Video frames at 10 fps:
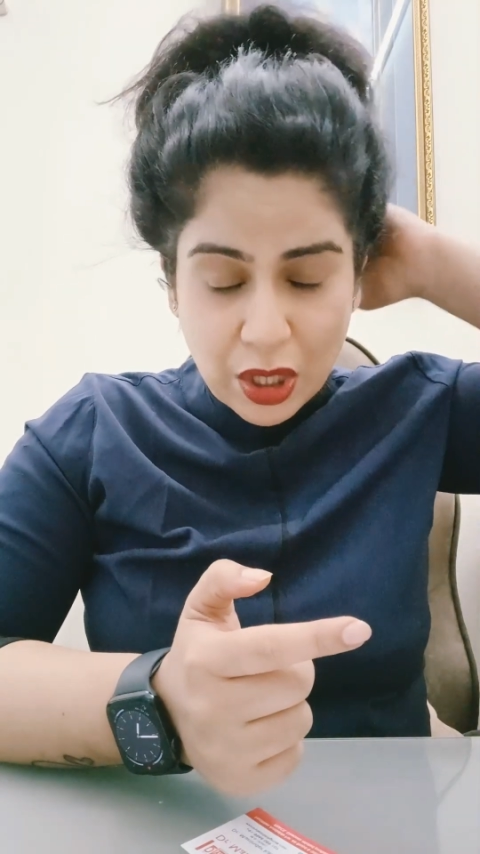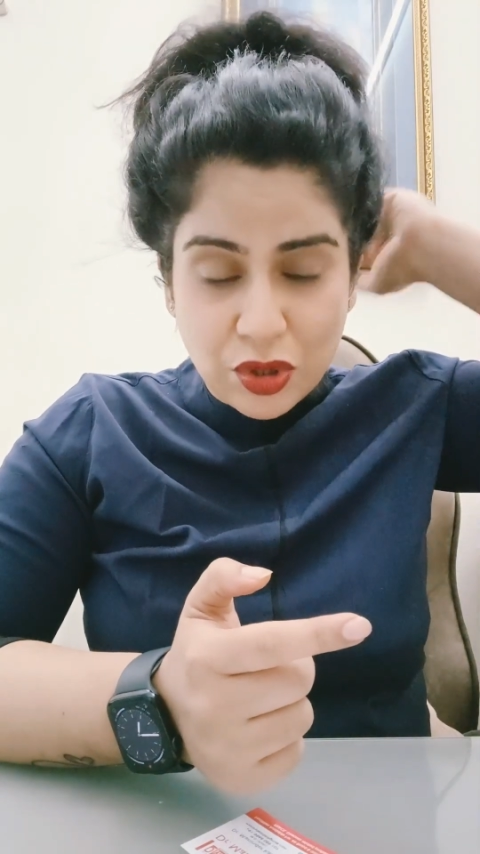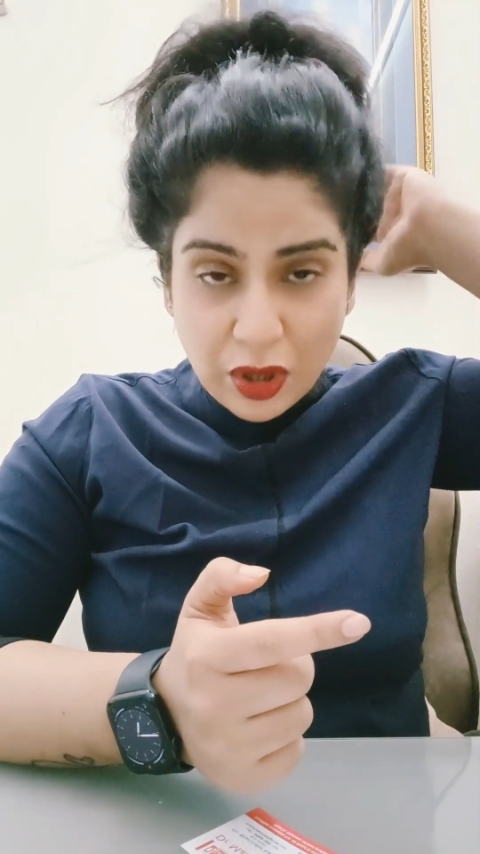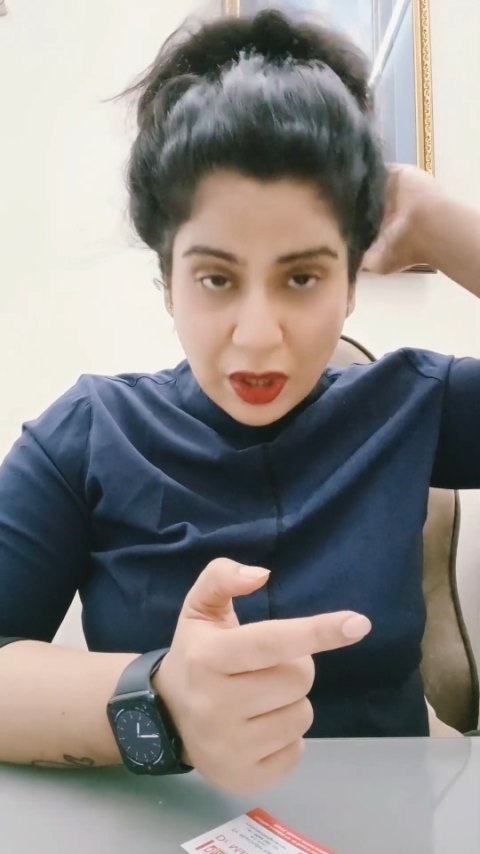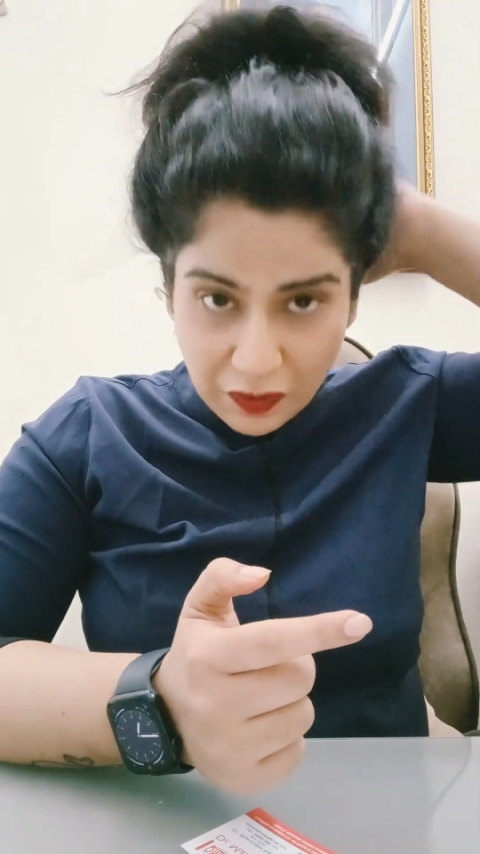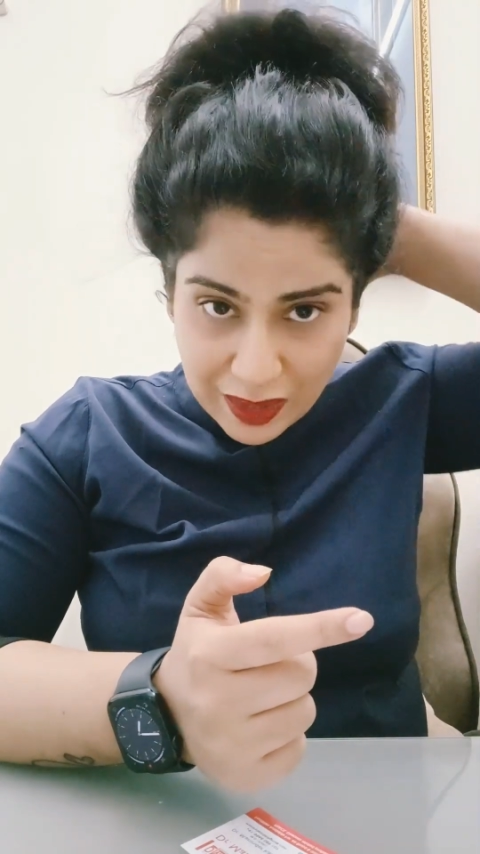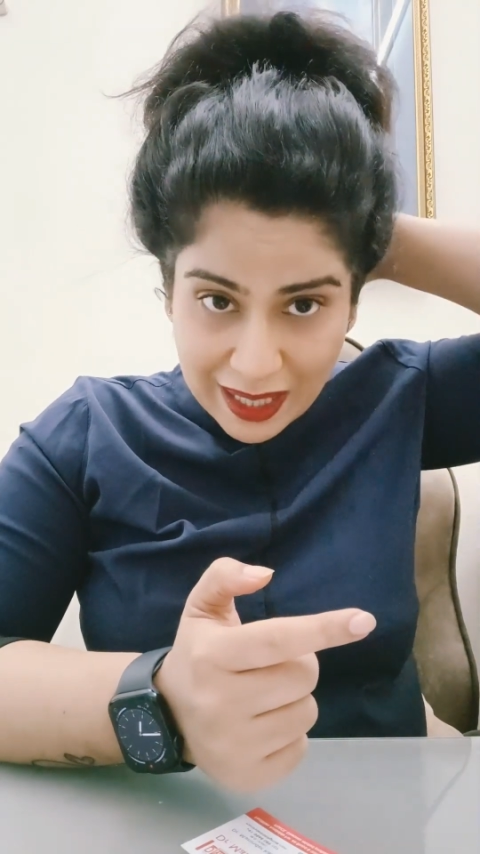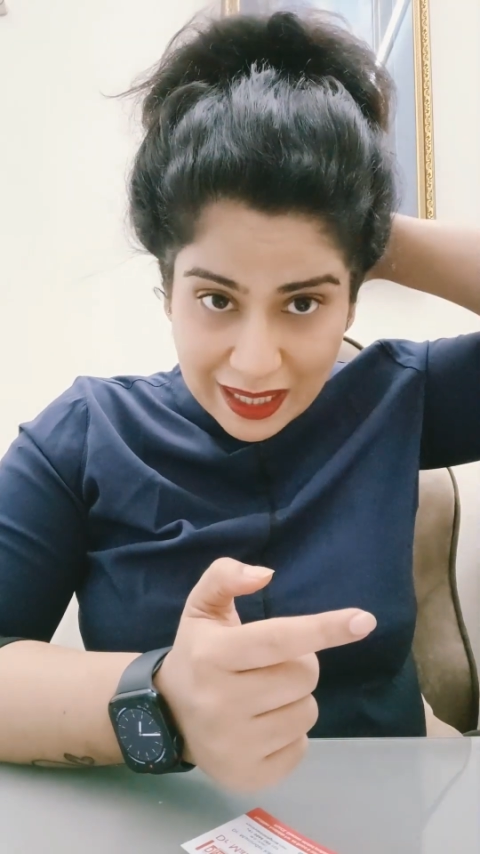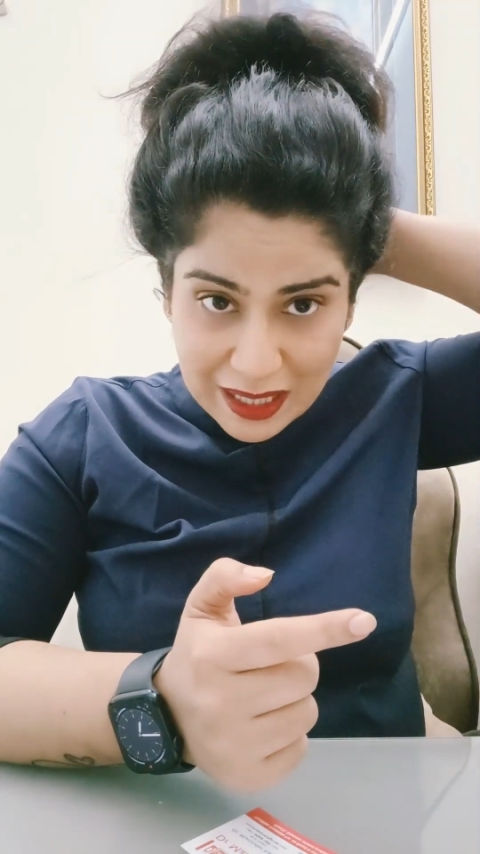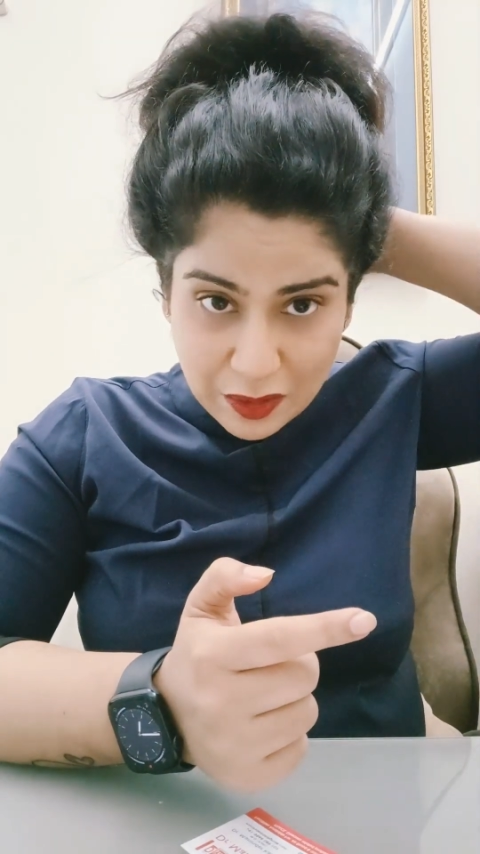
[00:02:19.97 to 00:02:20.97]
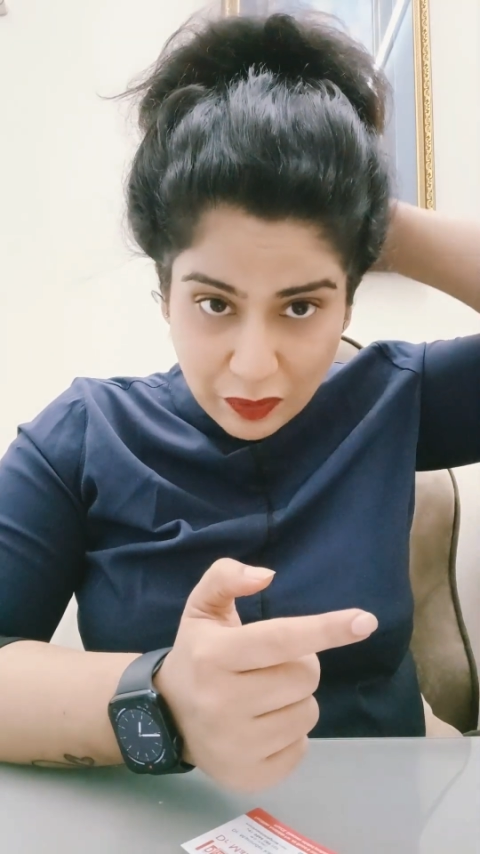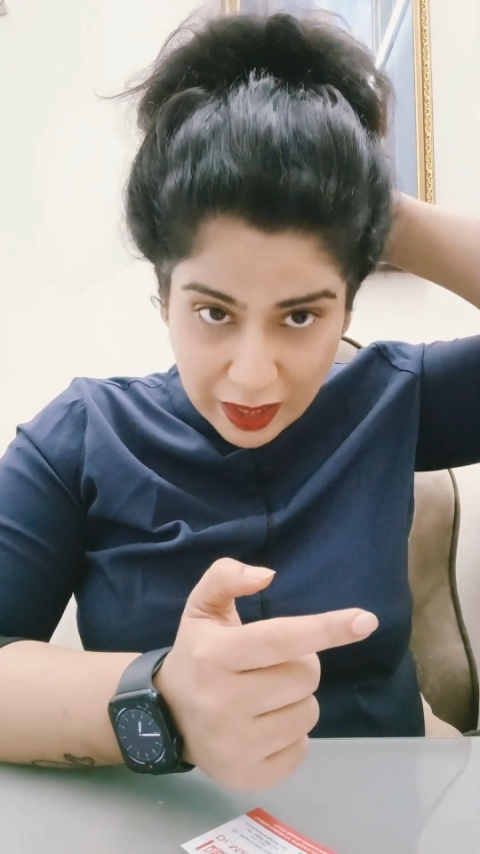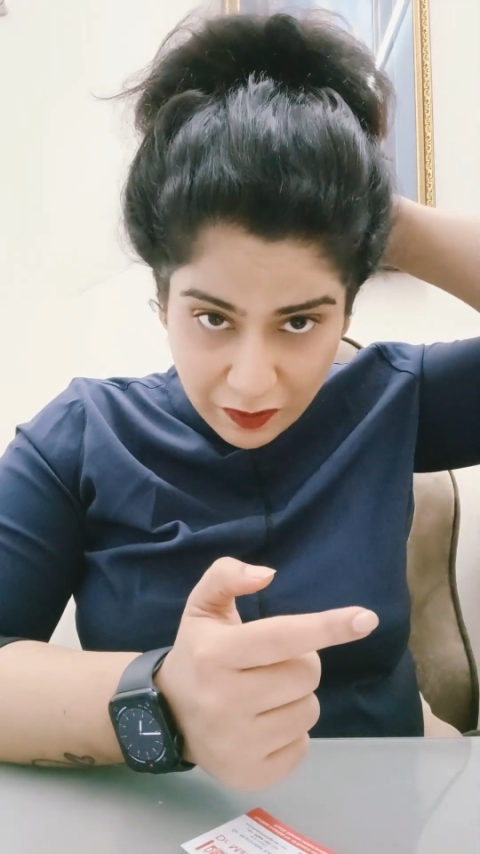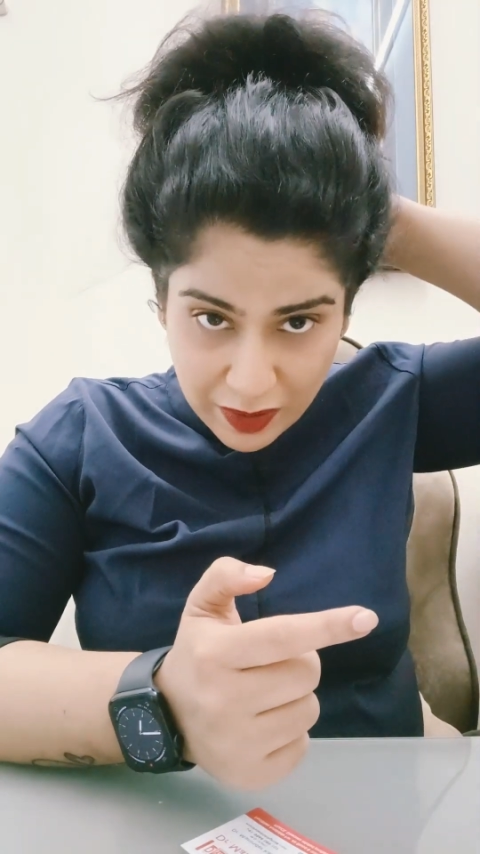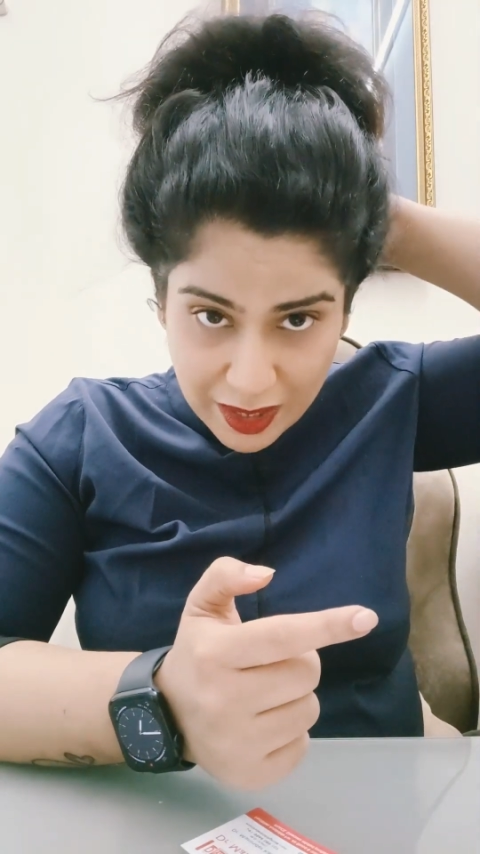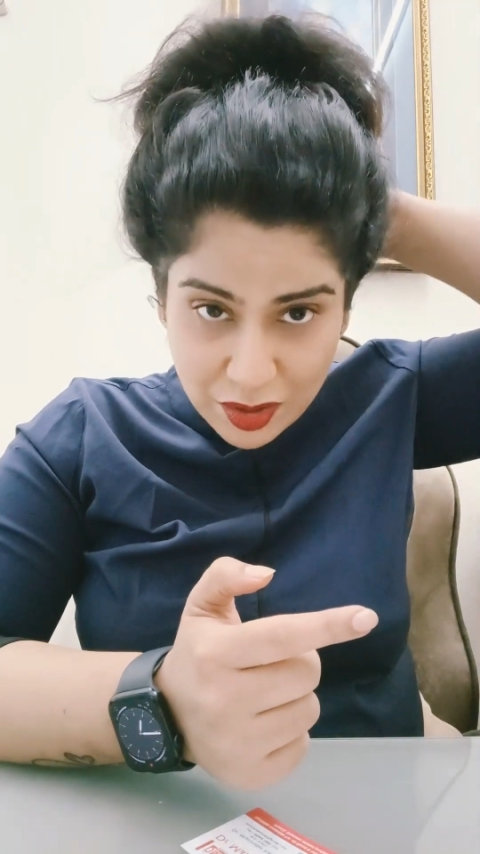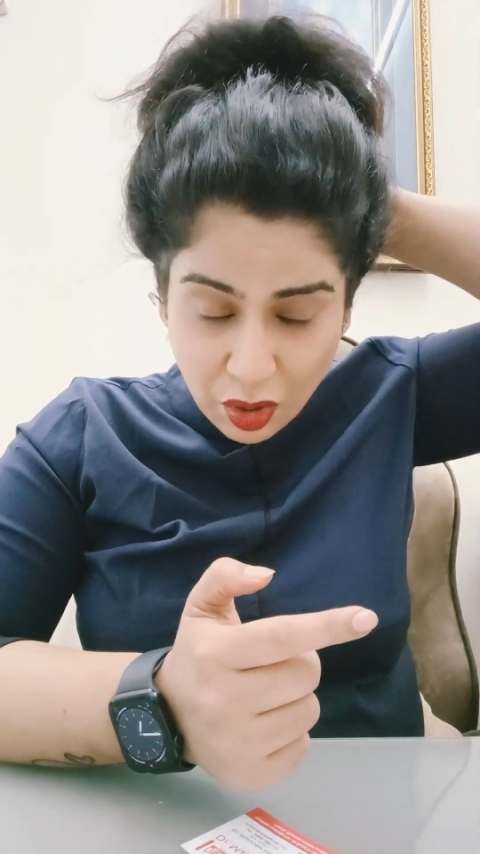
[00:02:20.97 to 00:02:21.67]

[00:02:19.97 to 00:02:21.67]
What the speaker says: So if the head is well flexed,